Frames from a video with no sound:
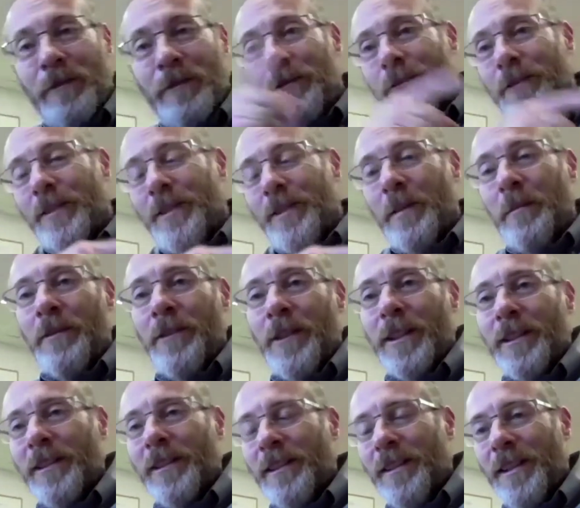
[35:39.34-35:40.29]
have some of
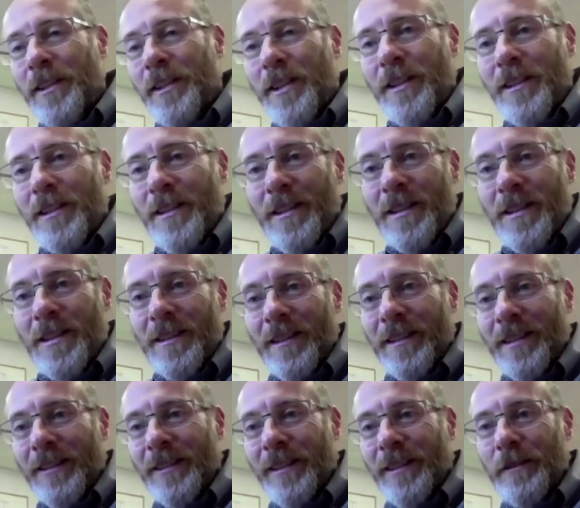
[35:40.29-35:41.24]
our clinicians
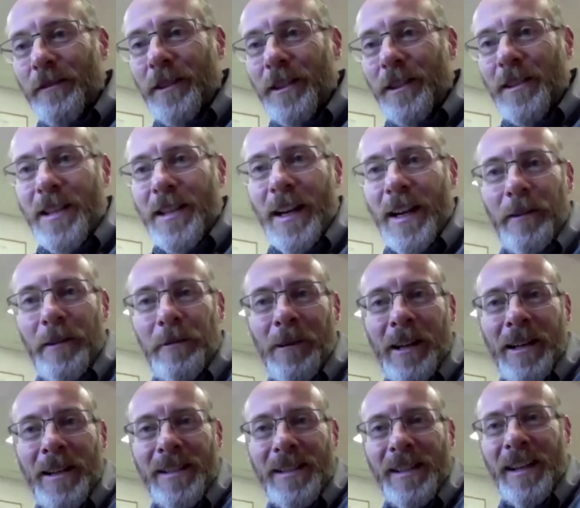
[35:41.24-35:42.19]
you know, live in the
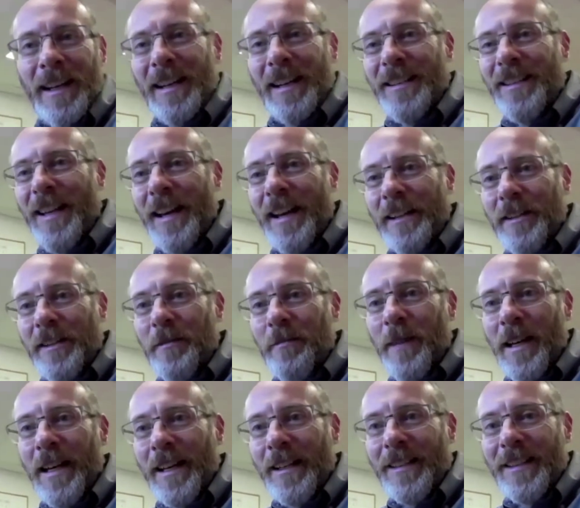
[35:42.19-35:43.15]
Southwest. They had
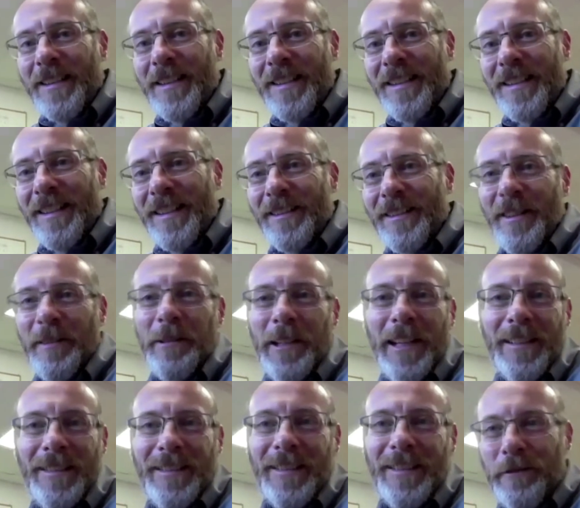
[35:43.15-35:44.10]
Tex-Mex. You know, so we
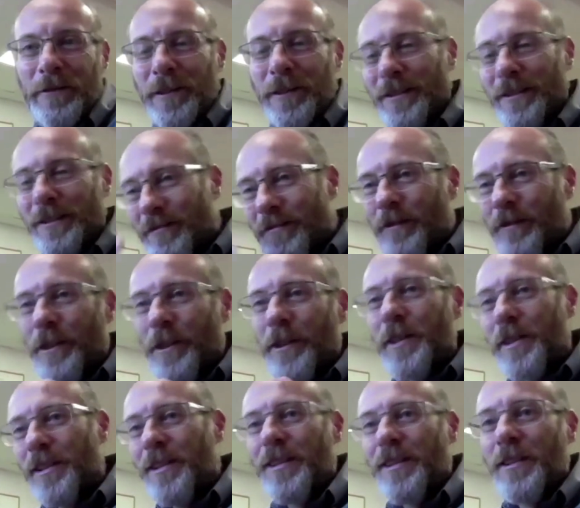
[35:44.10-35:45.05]
had different
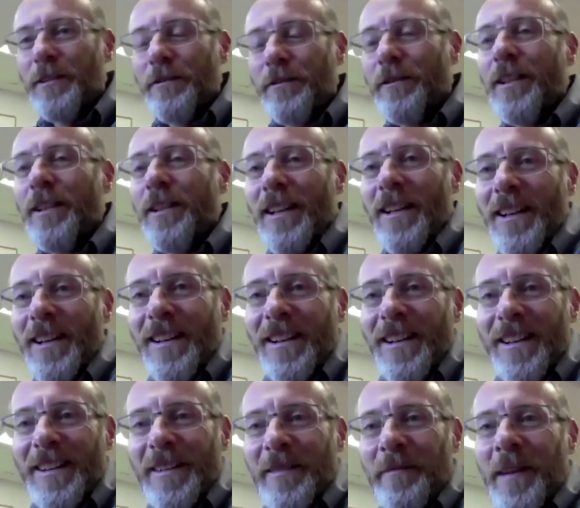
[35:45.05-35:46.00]
versions of
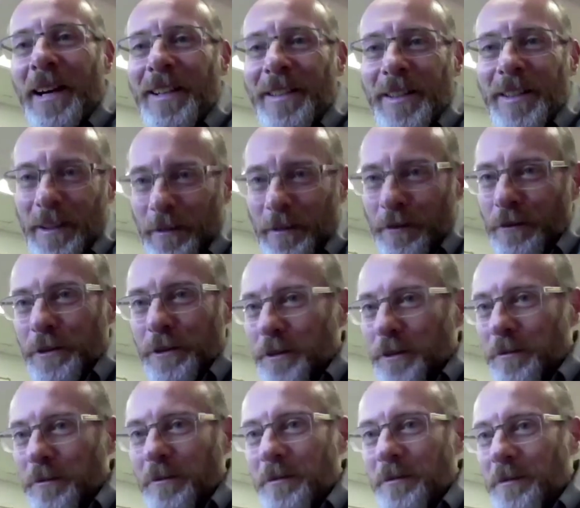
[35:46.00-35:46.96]
Mexican
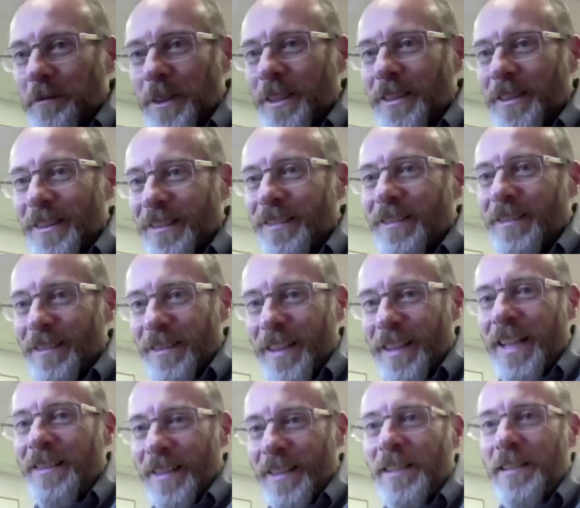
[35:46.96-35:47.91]
food. But
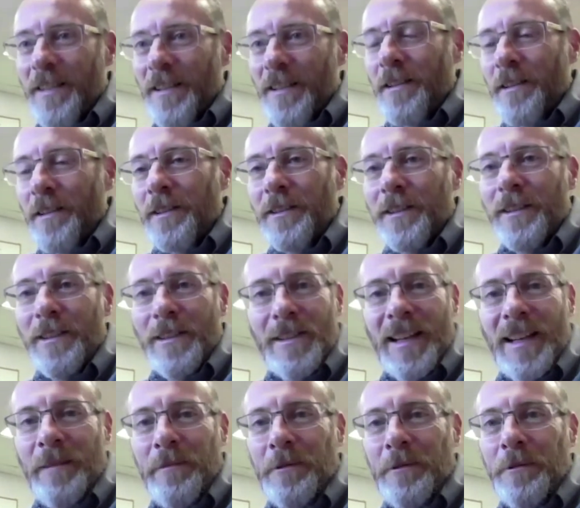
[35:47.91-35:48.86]
that that's another good
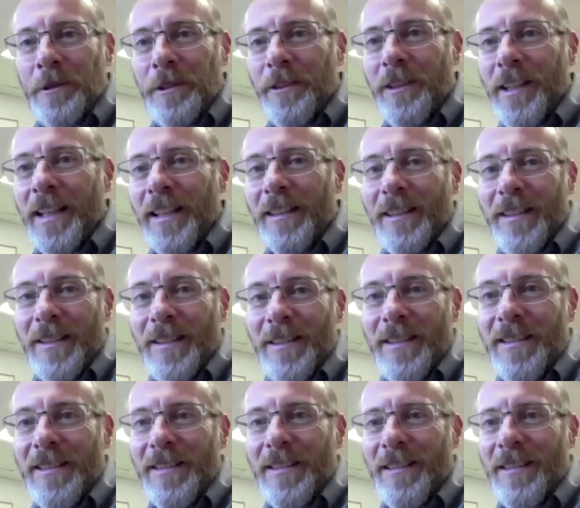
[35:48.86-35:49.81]
example where you get
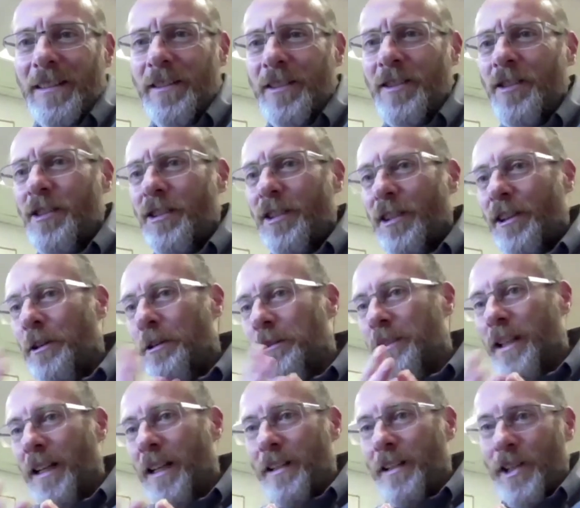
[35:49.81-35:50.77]
these
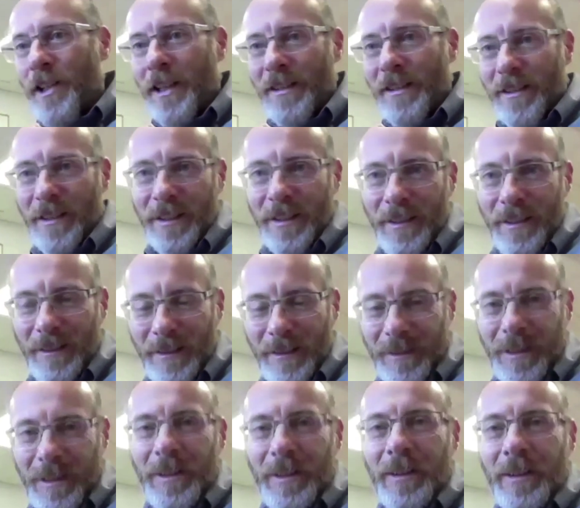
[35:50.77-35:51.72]
slow digesting
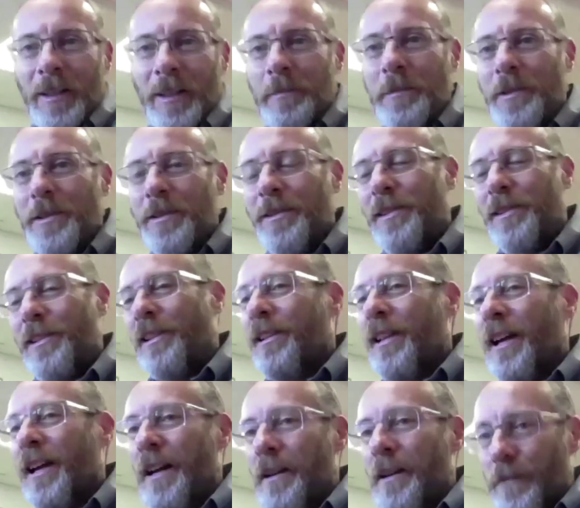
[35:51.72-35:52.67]
carbs, a
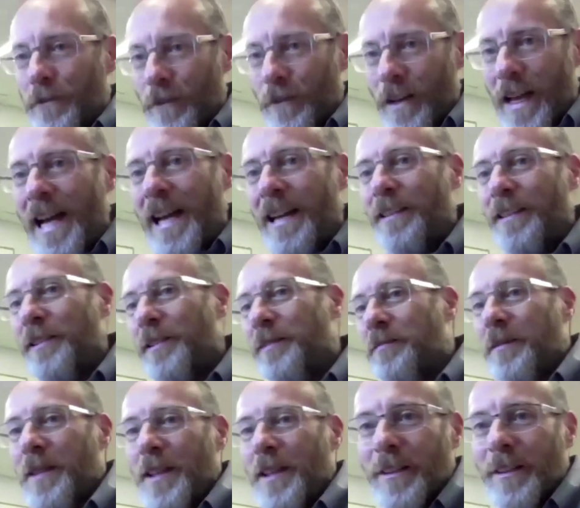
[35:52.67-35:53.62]
lot of fat in the
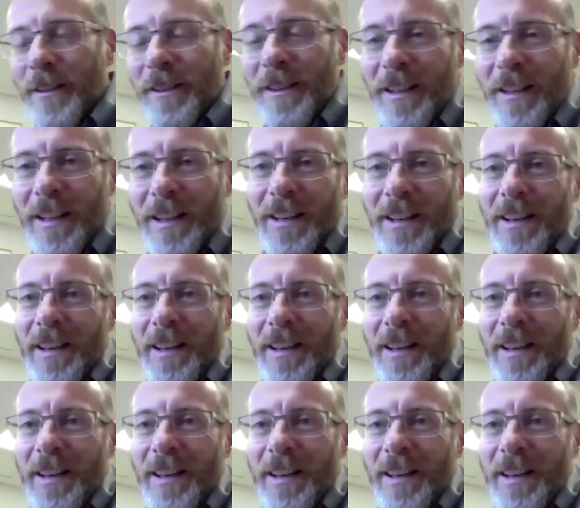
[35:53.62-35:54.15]
meal.